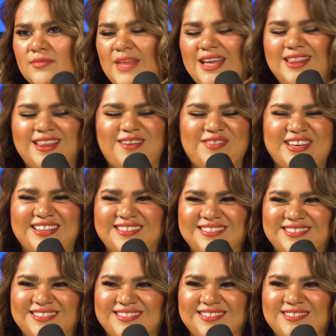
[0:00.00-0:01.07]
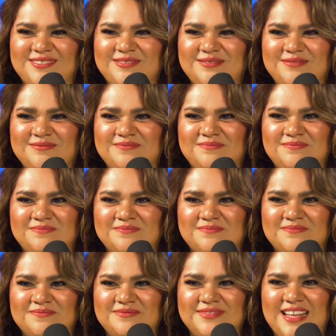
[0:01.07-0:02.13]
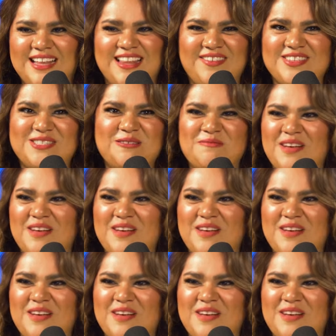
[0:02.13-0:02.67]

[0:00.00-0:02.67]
I love it. I love it so